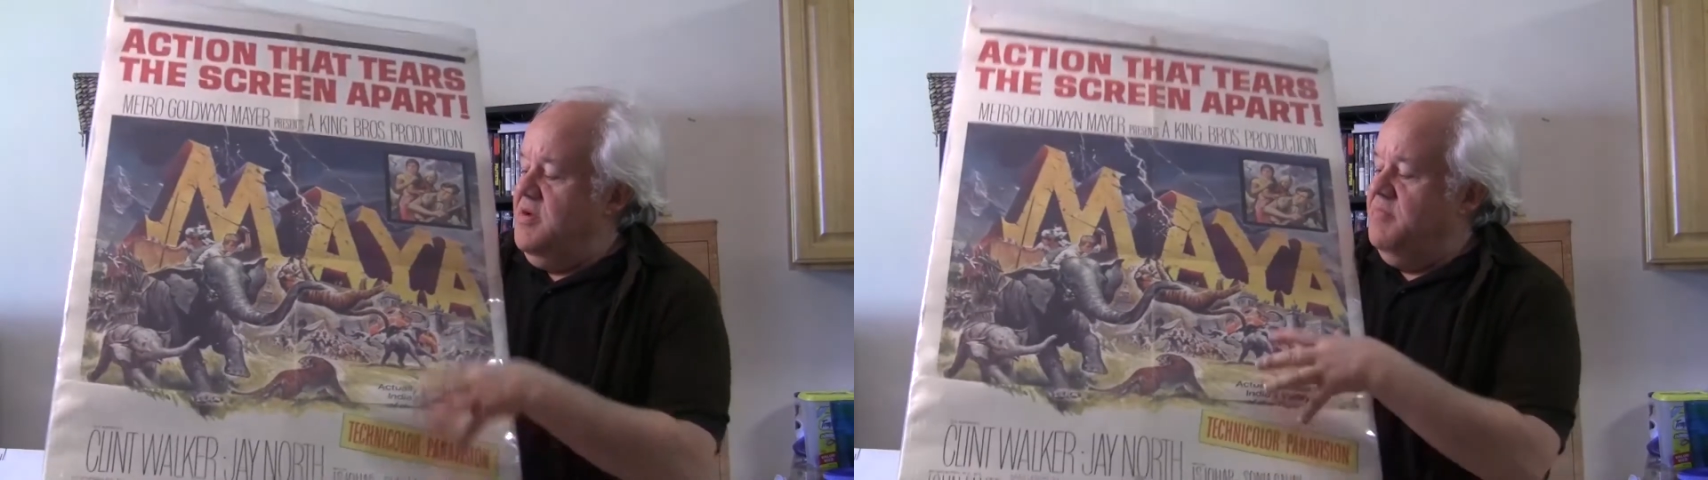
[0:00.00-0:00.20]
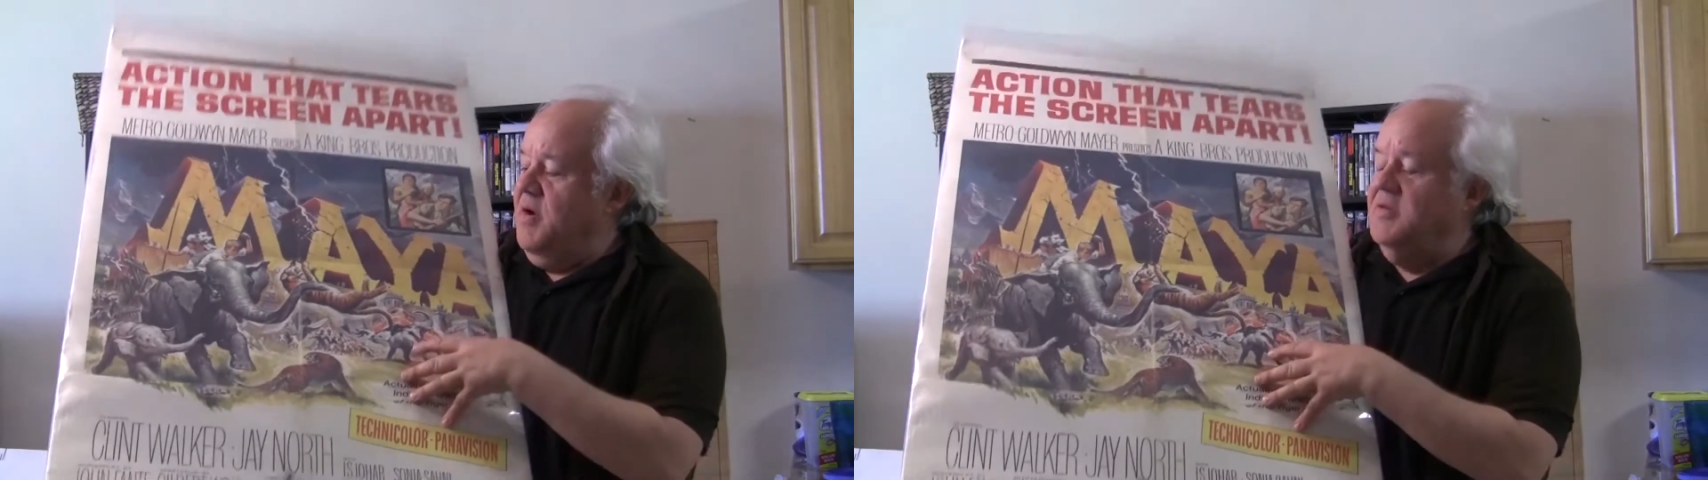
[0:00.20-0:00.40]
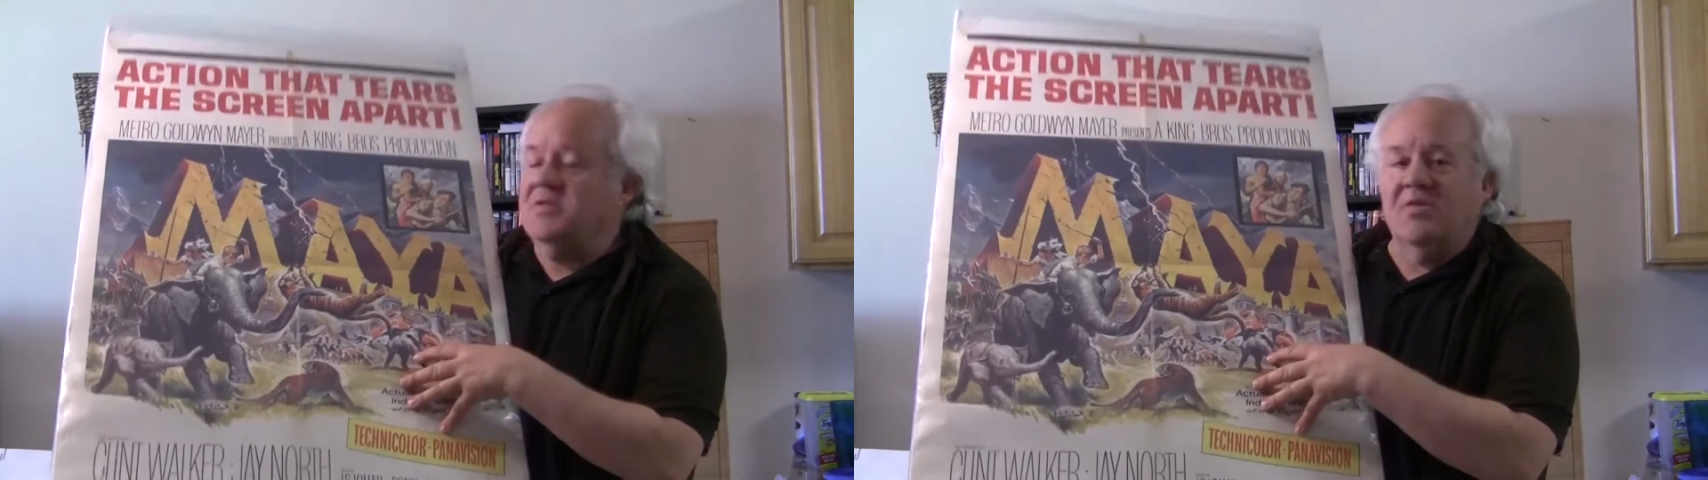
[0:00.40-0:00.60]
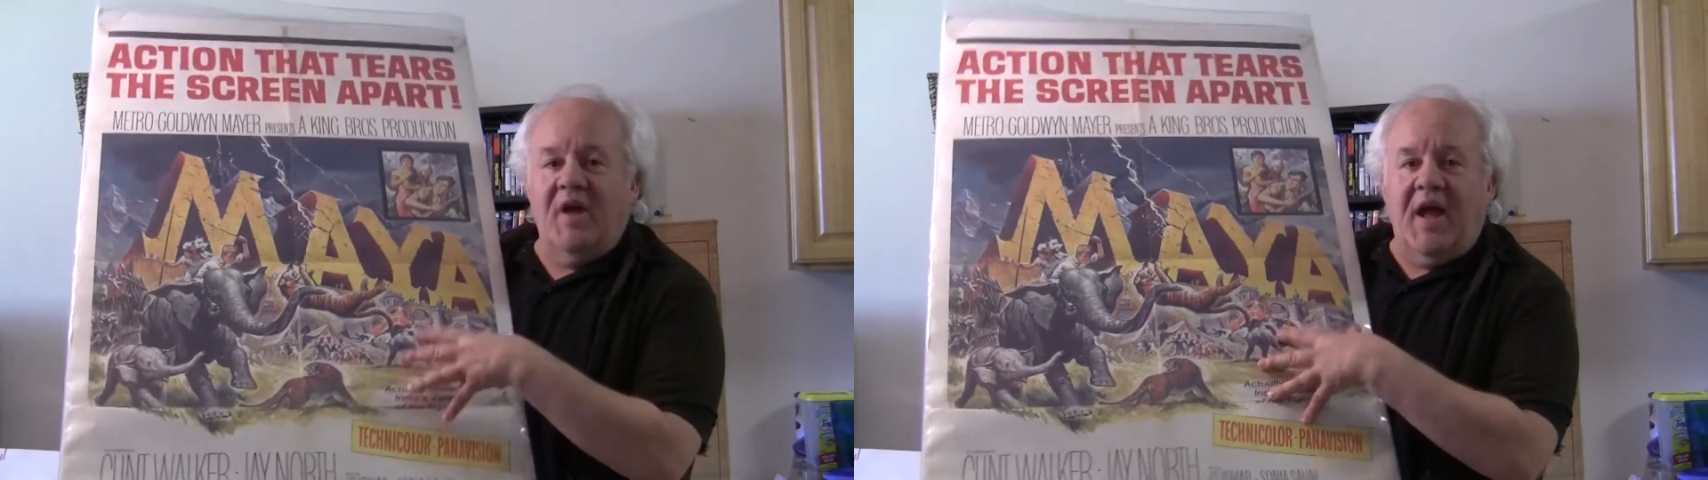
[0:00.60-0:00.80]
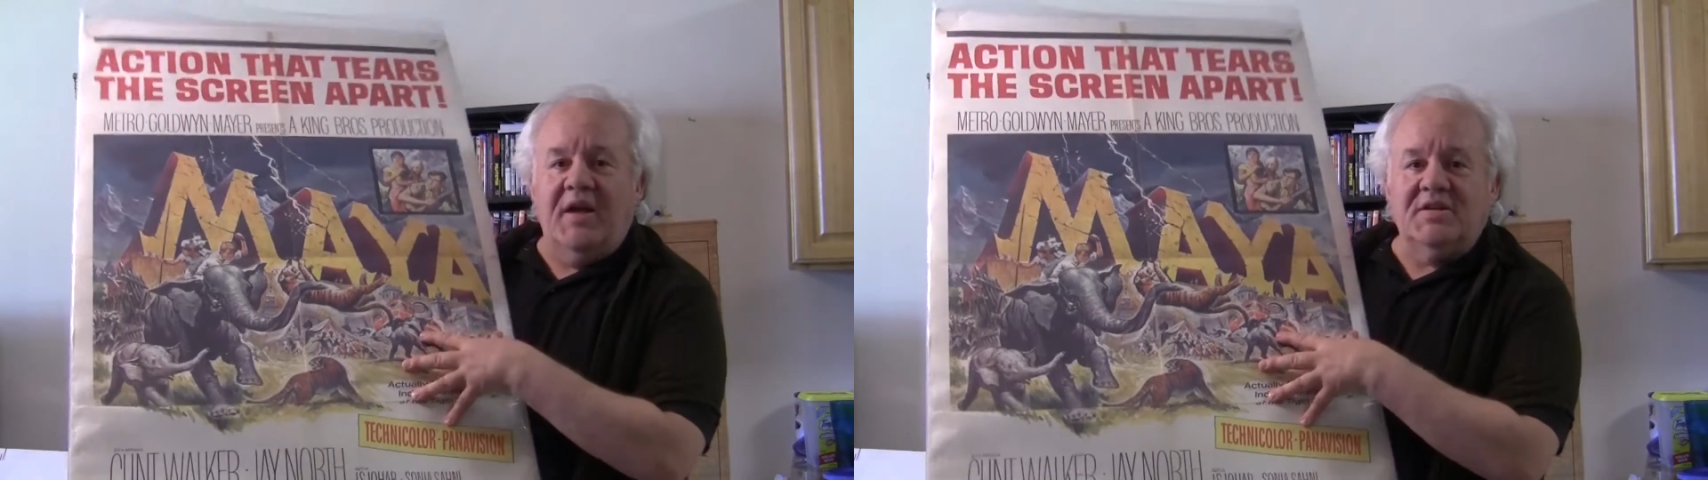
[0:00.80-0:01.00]
poster
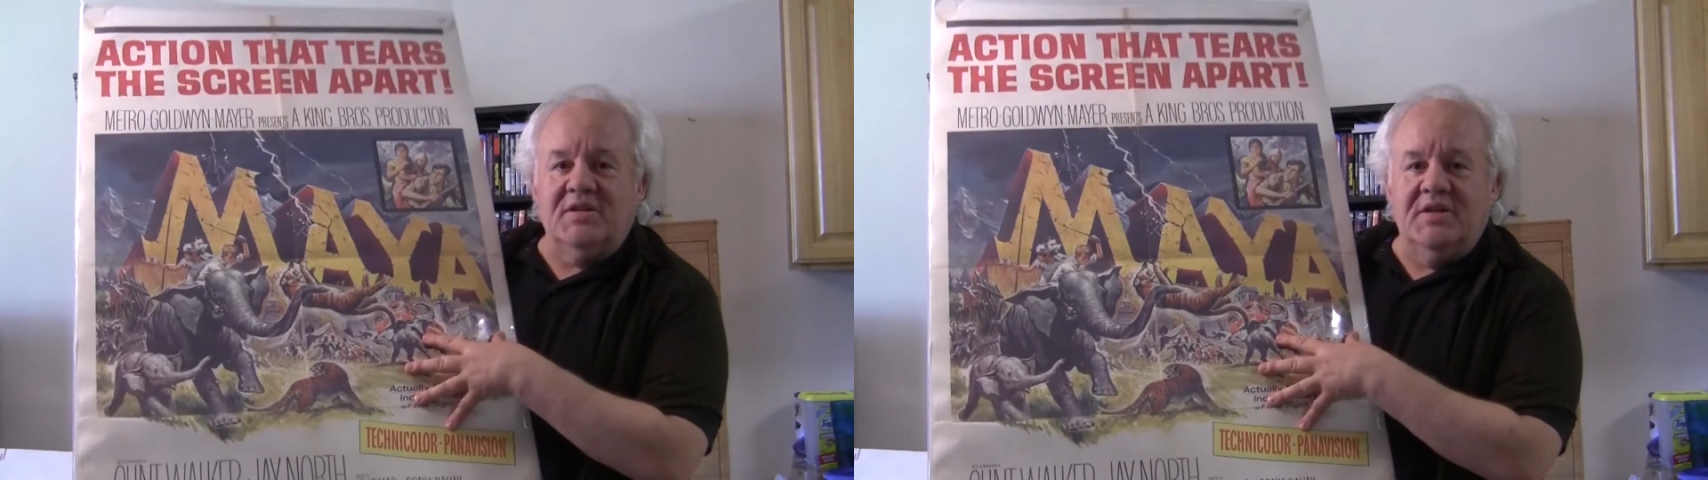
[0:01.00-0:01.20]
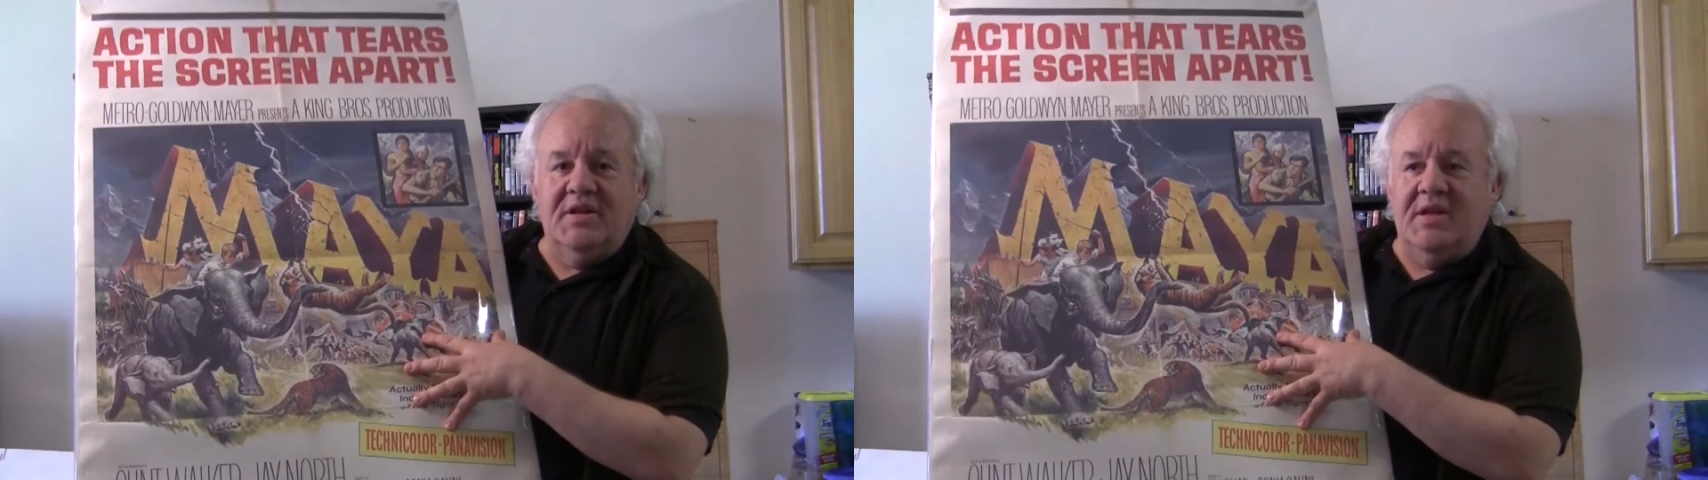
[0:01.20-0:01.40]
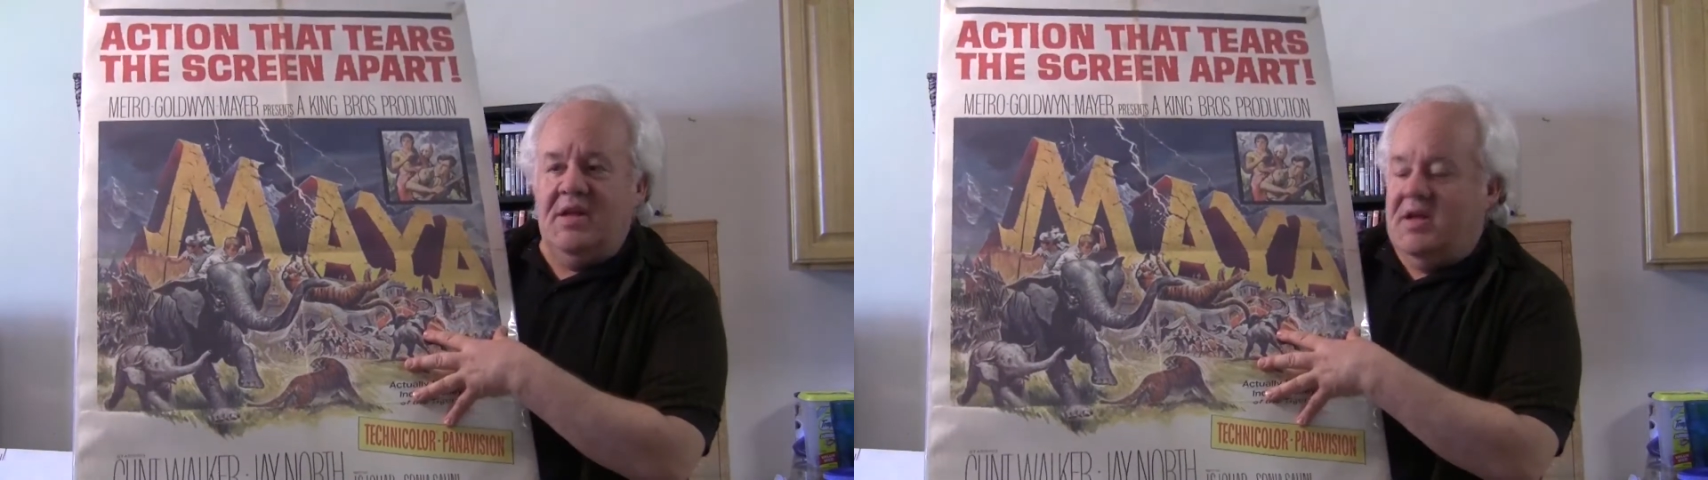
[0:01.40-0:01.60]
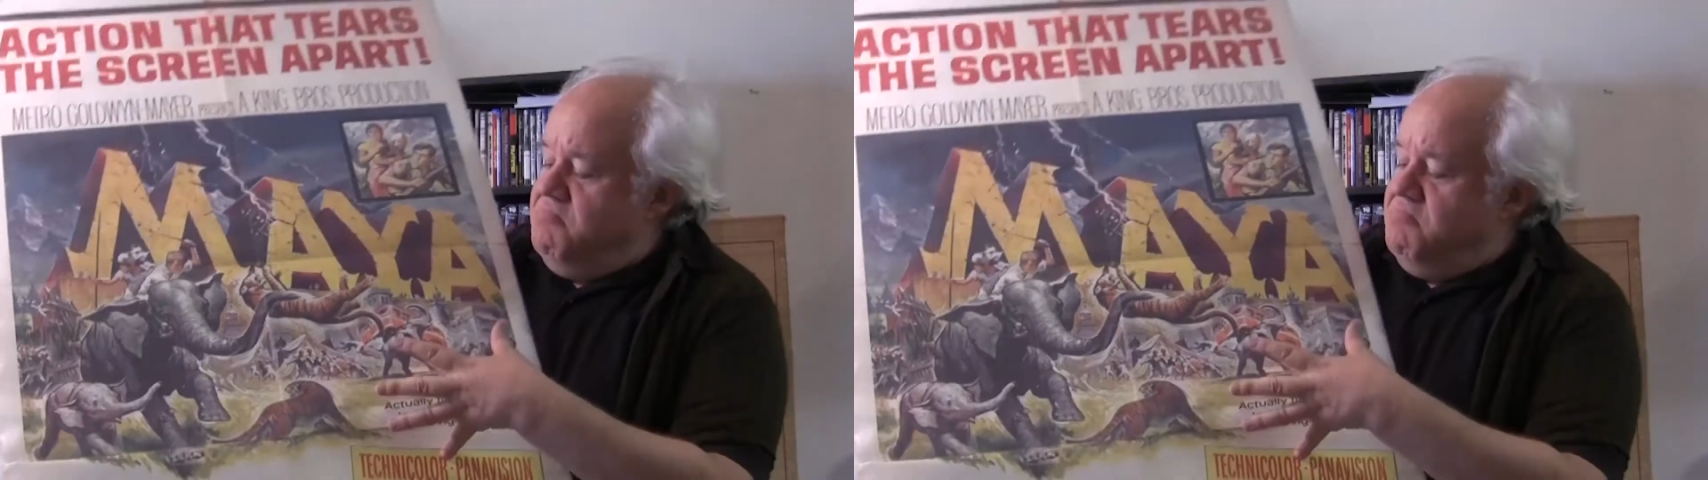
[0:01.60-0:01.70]
actually